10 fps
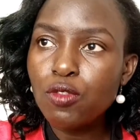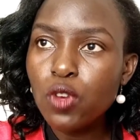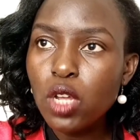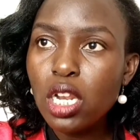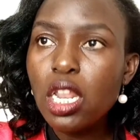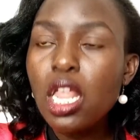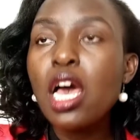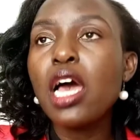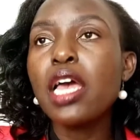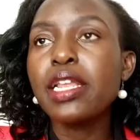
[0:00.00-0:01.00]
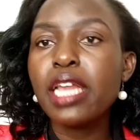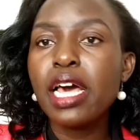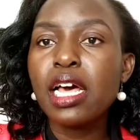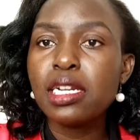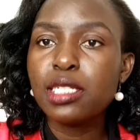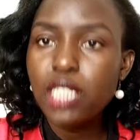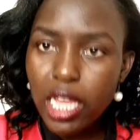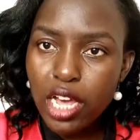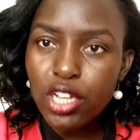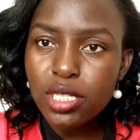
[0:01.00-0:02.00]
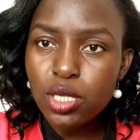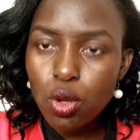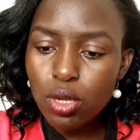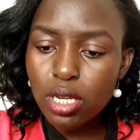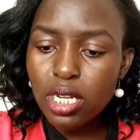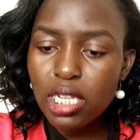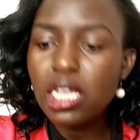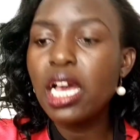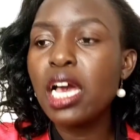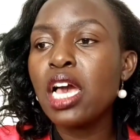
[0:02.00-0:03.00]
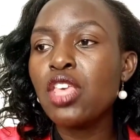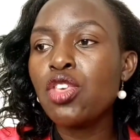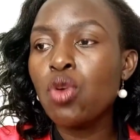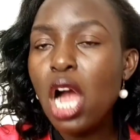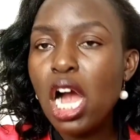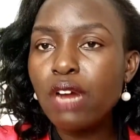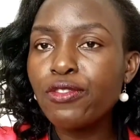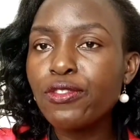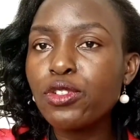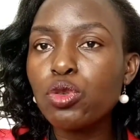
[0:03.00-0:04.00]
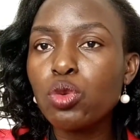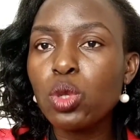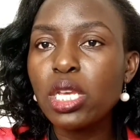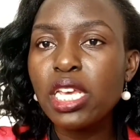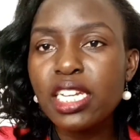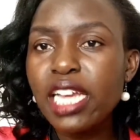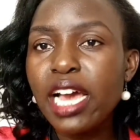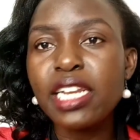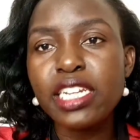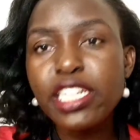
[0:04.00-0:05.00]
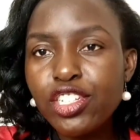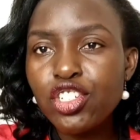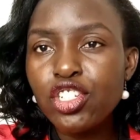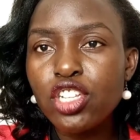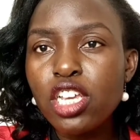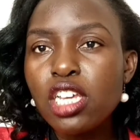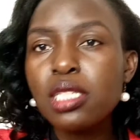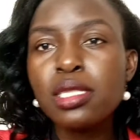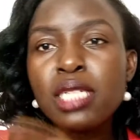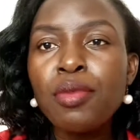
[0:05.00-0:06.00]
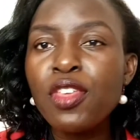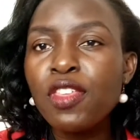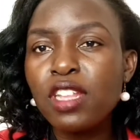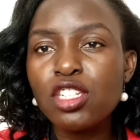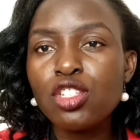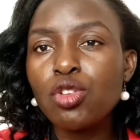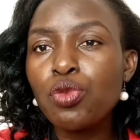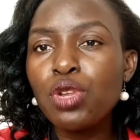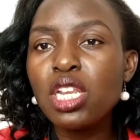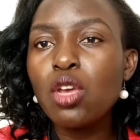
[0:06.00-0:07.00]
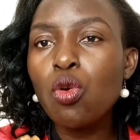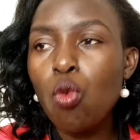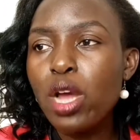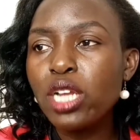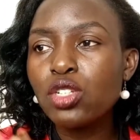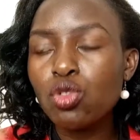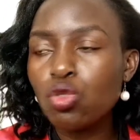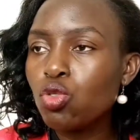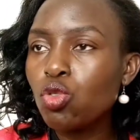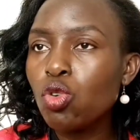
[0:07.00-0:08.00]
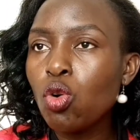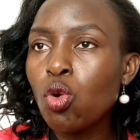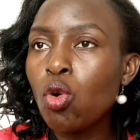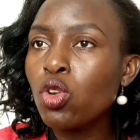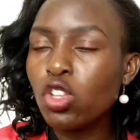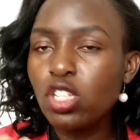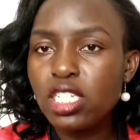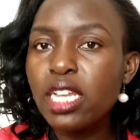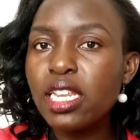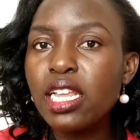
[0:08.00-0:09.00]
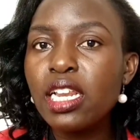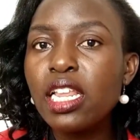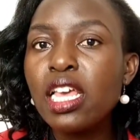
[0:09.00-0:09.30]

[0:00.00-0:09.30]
of all, and secondly, you have to get a niche, something that you really want to do on your channel.